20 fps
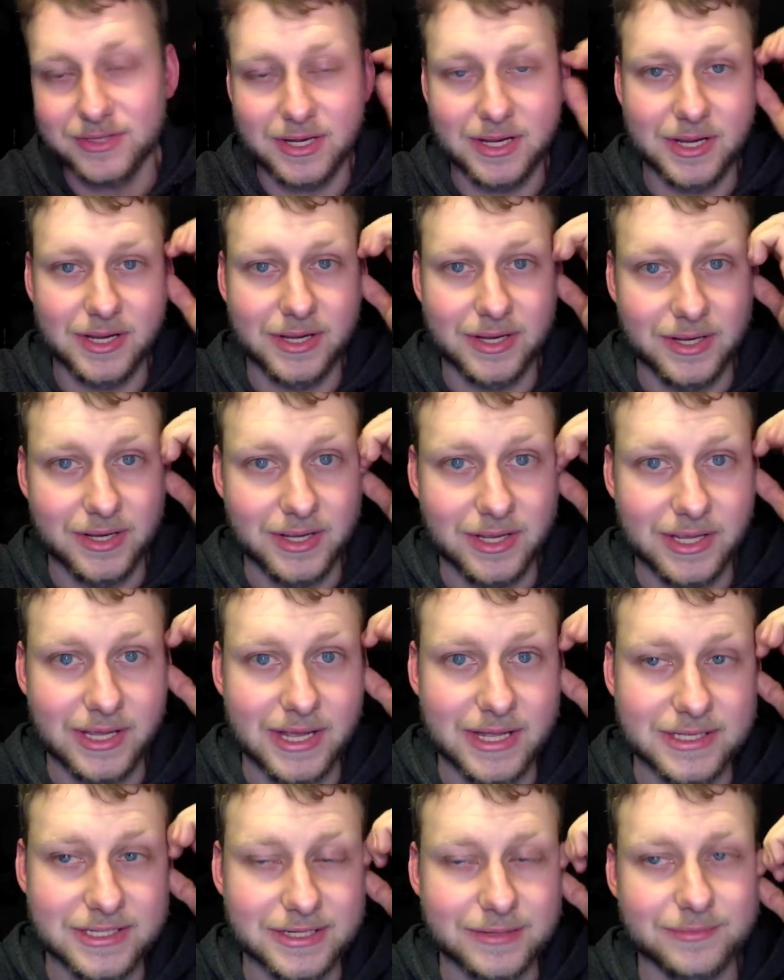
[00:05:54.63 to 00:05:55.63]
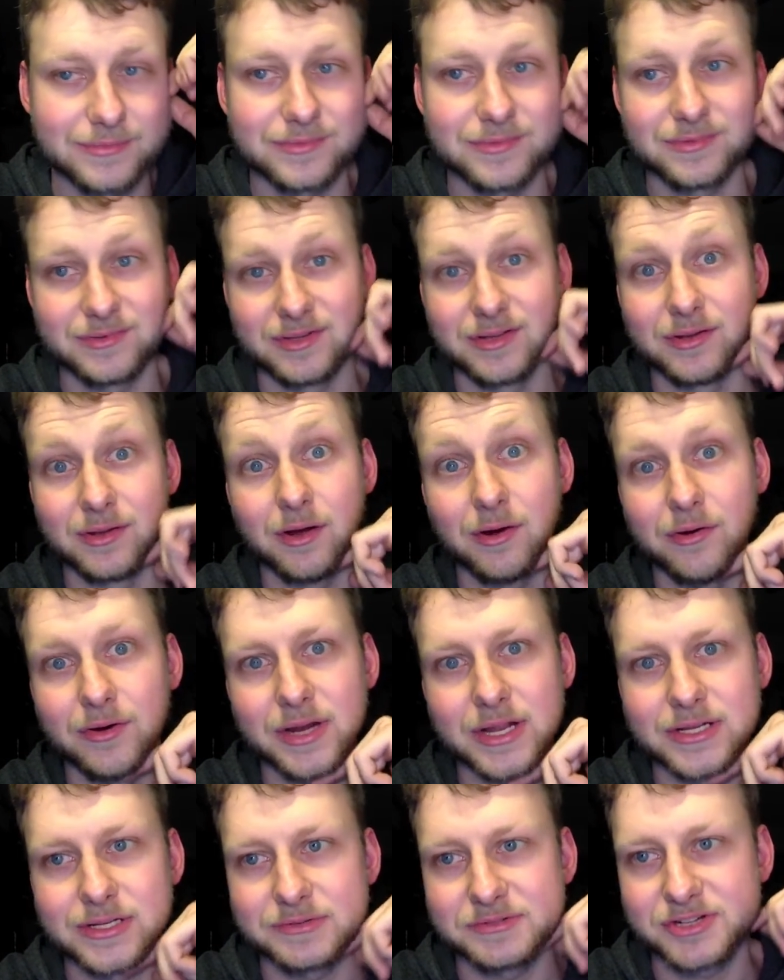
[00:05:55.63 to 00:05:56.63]
Uh, he ends up the hood
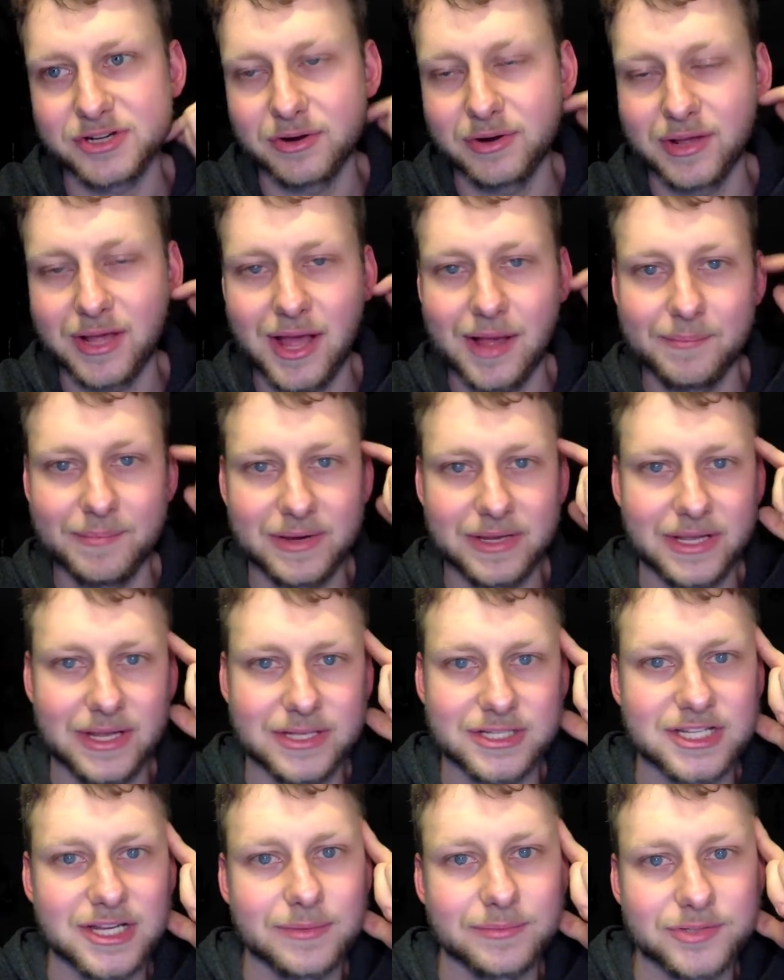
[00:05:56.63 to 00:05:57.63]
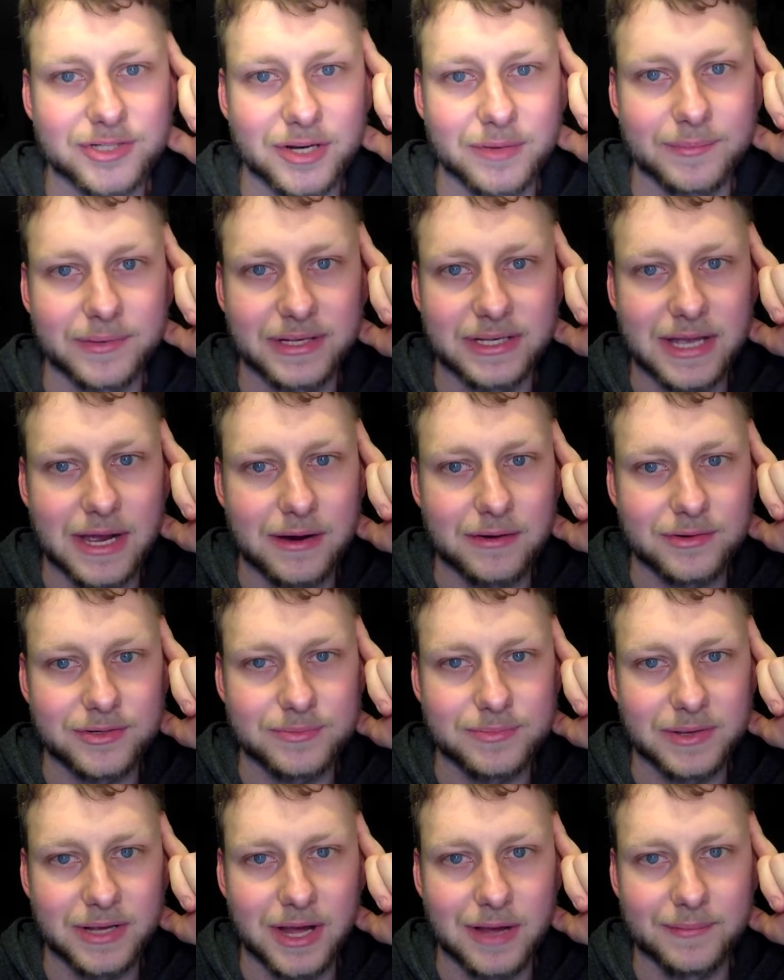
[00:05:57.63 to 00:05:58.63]
ends up showing up, and he ends up jumping down,
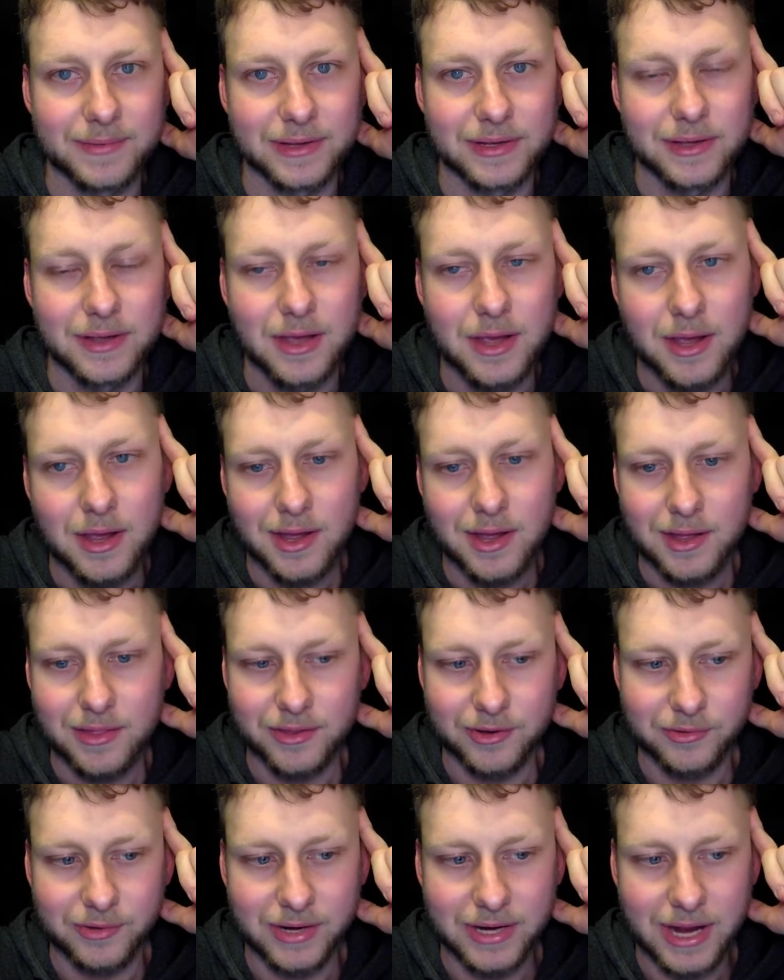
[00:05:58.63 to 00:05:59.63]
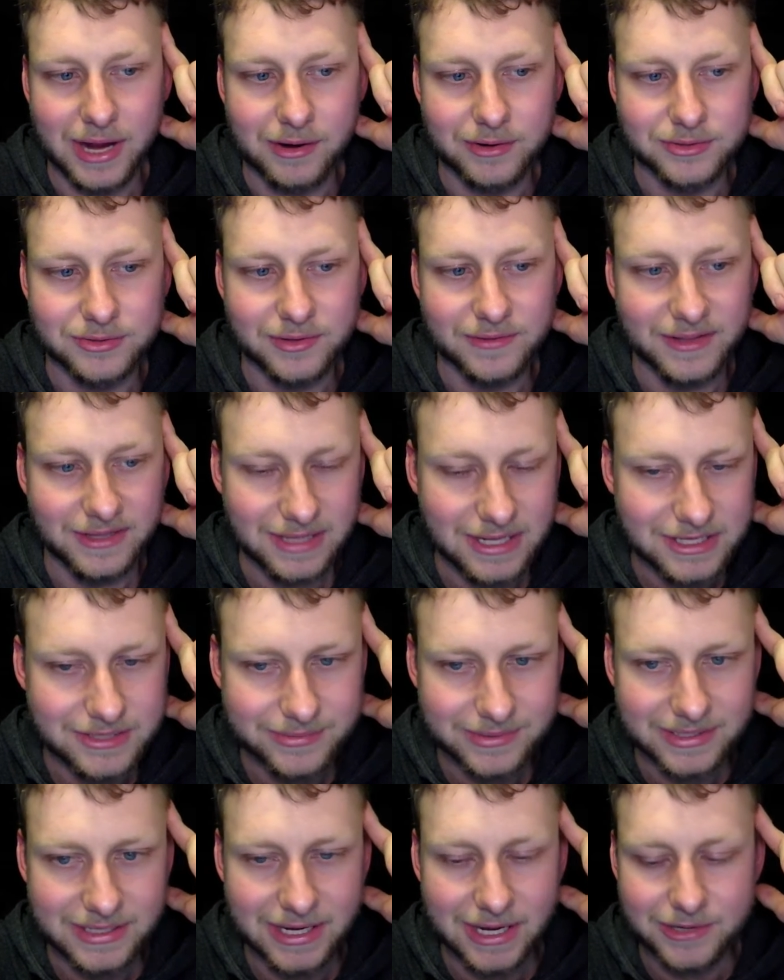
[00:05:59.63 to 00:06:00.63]
becoming the Green Arrow. So I think that's
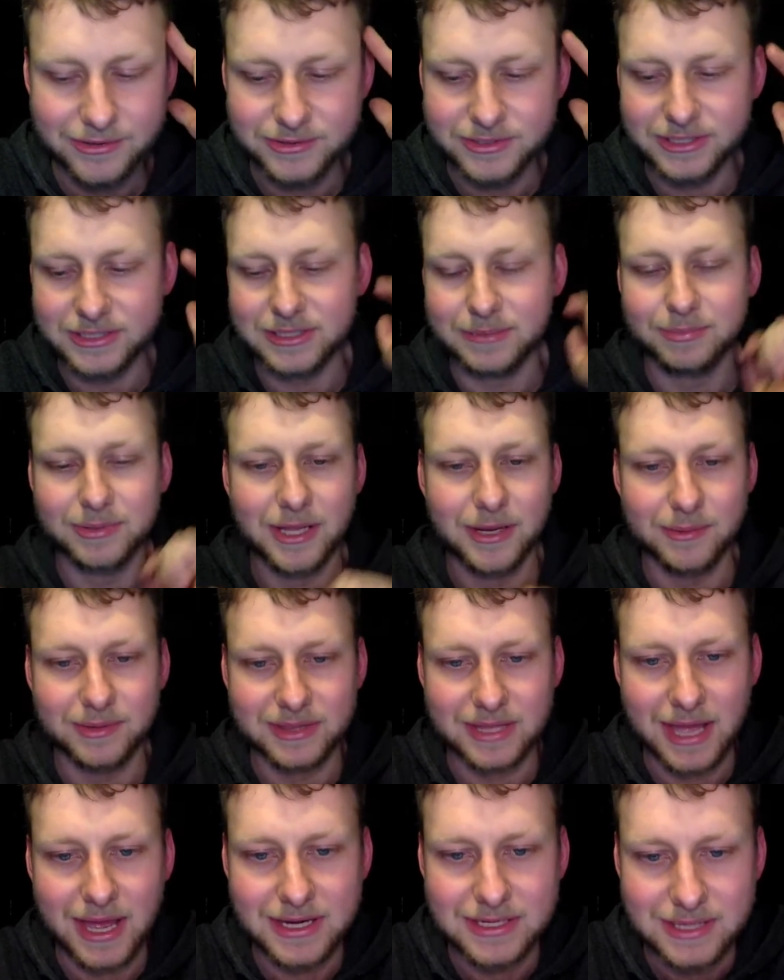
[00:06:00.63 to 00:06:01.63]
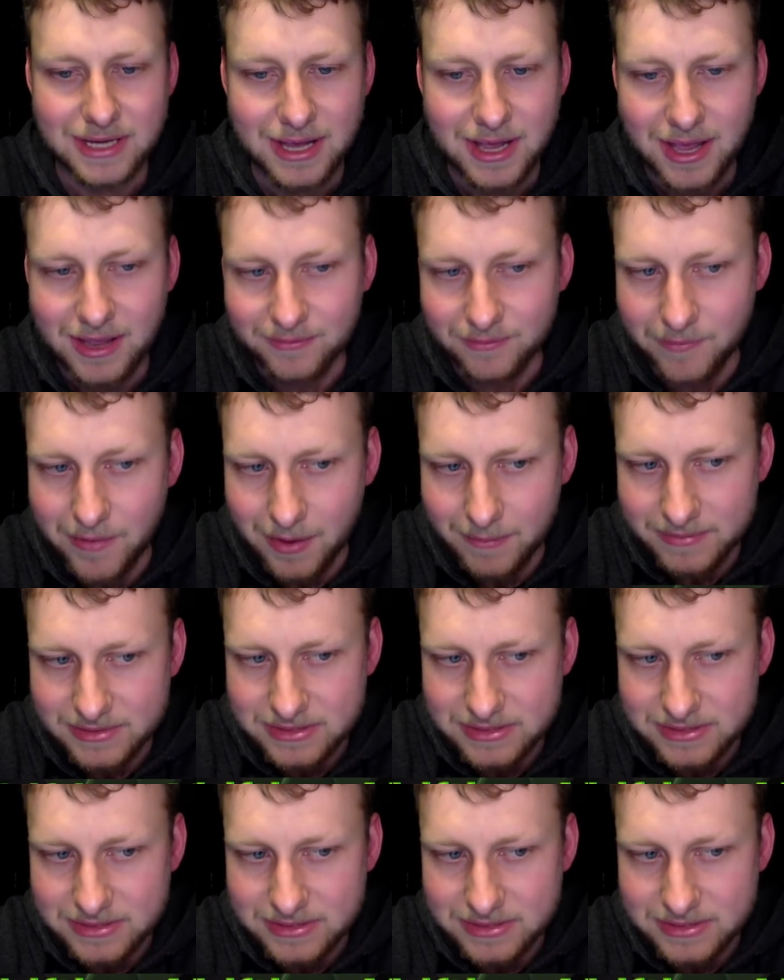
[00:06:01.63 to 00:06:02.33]
really interesting to play with that. If I'm not